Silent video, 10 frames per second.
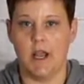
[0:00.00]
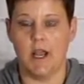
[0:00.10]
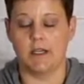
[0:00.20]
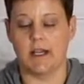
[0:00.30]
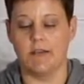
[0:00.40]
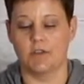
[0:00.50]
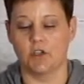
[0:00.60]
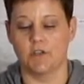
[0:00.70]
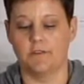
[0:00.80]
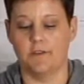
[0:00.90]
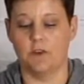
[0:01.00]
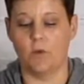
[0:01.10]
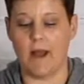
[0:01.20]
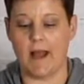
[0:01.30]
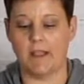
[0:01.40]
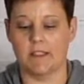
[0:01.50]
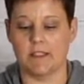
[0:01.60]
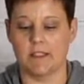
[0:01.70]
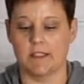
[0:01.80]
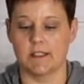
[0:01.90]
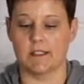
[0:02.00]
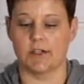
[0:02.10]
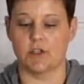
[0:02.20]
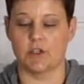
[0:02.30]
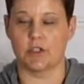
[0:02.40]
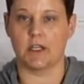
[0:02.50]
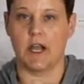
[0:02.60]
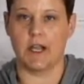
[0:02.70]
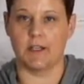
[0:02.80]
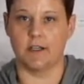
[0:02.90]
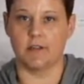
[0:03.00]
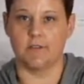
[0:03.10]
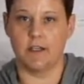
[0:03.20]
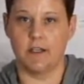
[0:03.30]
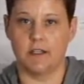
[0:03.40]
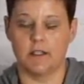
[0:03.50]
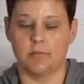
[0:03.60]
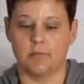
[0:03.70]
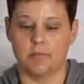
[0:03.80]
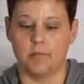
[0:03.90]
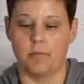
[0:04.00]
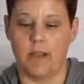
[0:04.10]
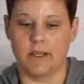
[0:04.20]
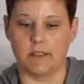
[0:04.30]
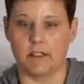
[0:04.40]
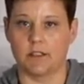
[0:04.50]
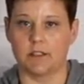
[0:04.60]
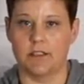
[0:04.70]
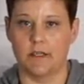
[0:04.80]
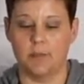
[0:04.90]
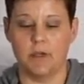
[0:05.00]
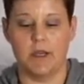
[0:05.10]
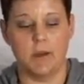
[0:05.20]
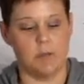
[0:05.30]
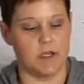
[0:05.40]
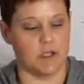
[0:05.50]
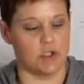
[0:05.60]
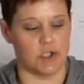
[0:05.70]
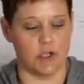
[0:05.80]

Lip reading: and gave a good few whacks in the center to kind of make a little dip, because you're